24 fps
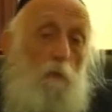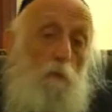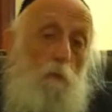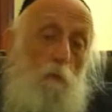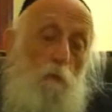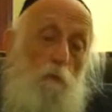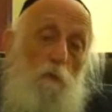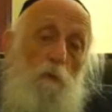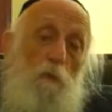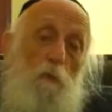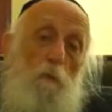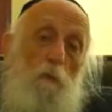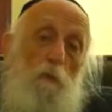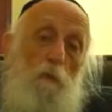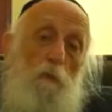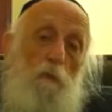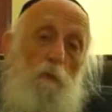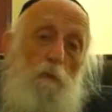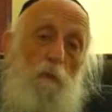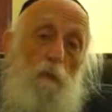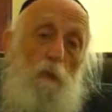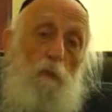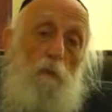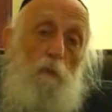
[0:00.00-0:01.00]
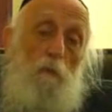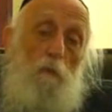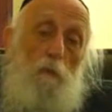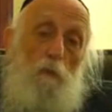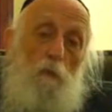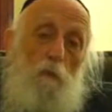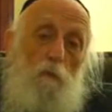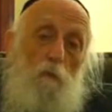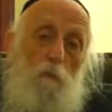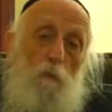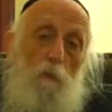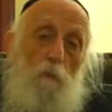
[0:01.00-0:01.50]
do a simple
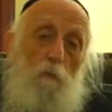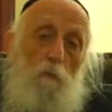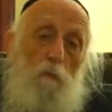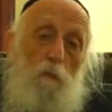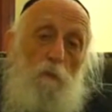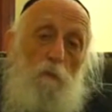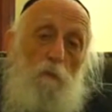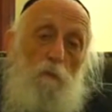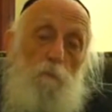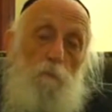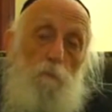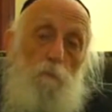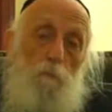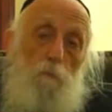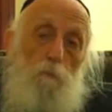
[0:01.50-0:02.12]
experiment.